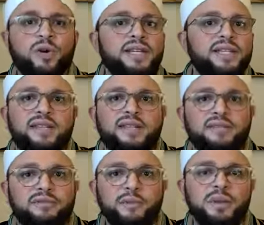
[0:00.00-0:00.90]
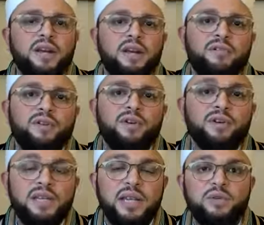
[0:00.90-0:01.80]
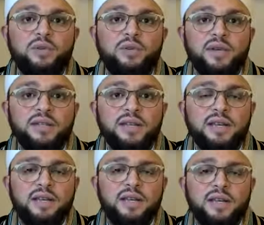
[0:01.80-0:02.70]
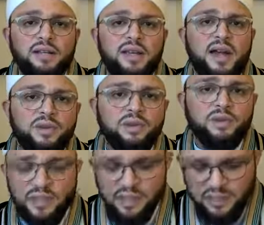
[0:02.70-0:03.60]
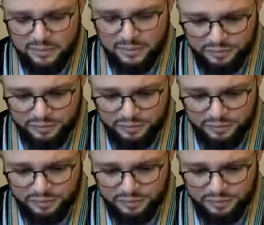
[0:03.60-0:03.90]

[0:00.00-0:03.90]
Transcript: any signs of food for her son who was in dire straits.